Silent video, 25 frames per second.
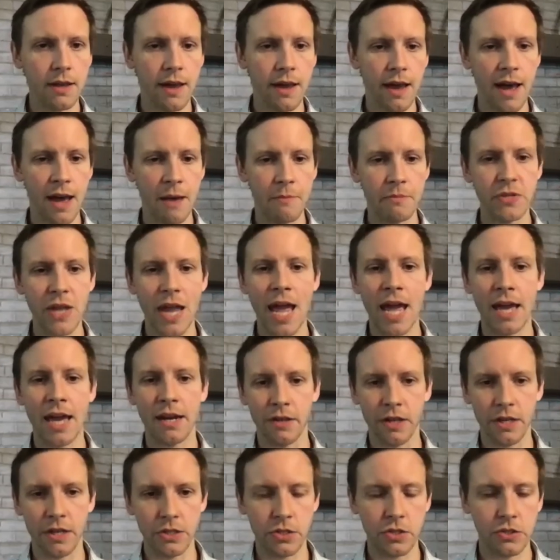to
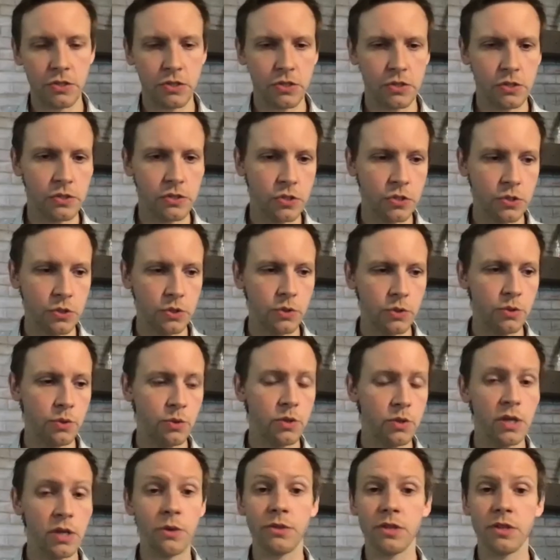analysts, to
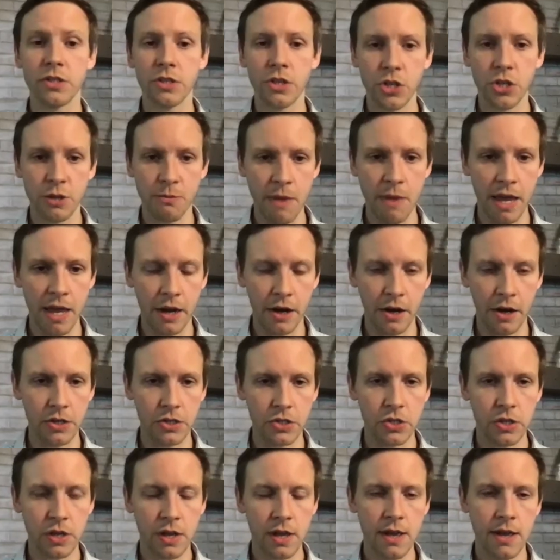decision
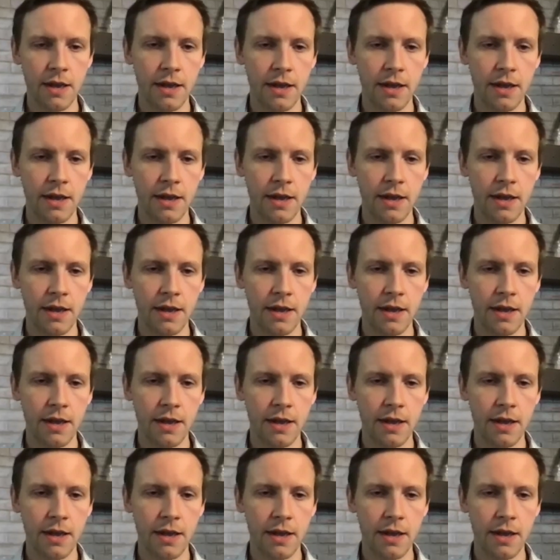makers,